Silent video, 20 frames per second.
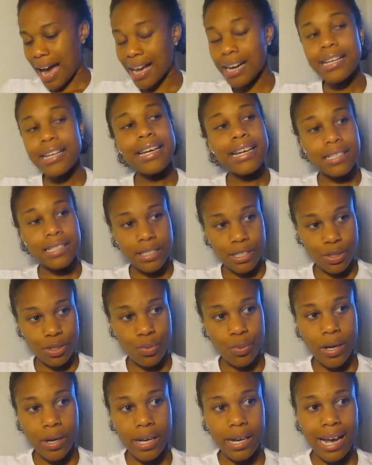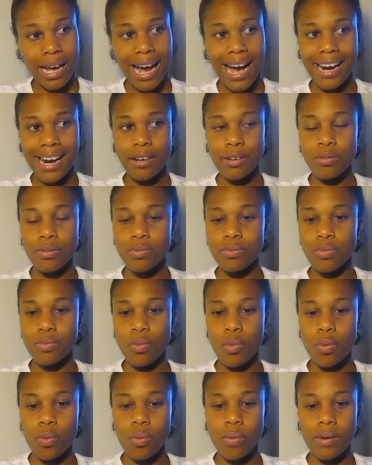yes, just one. I
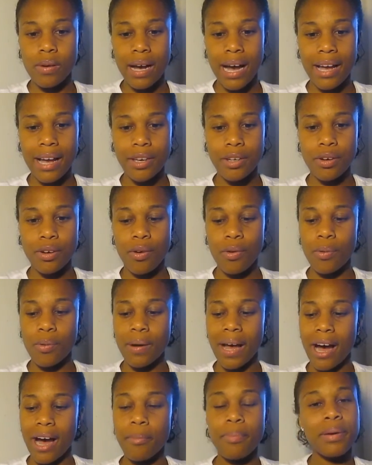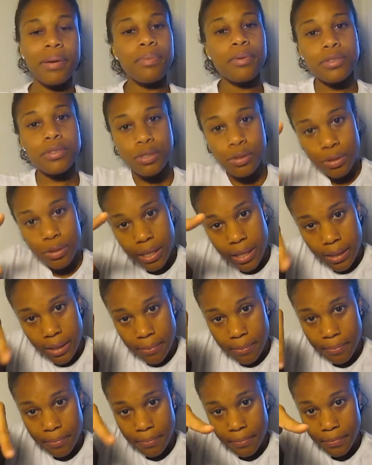don't, you know how people do
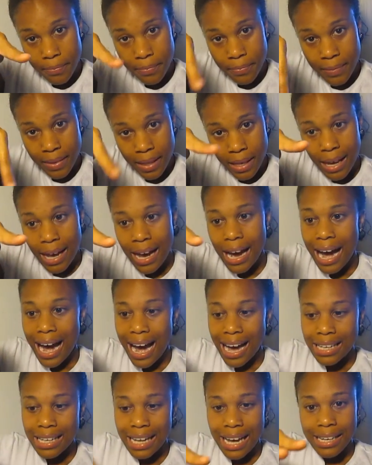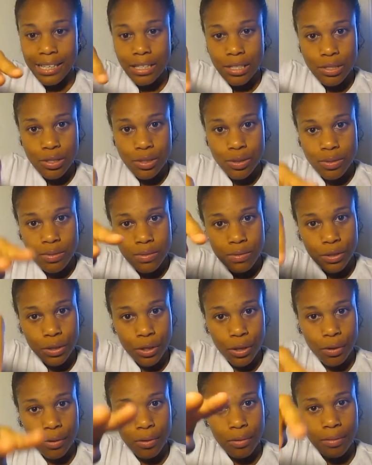the, I like, you
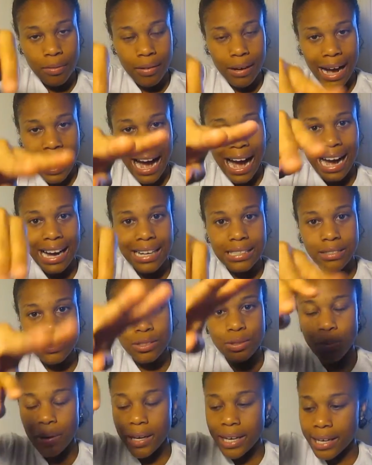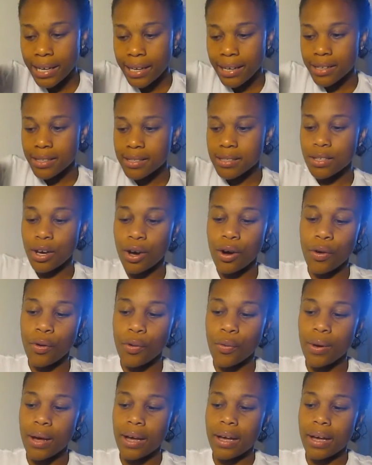know, I swing. So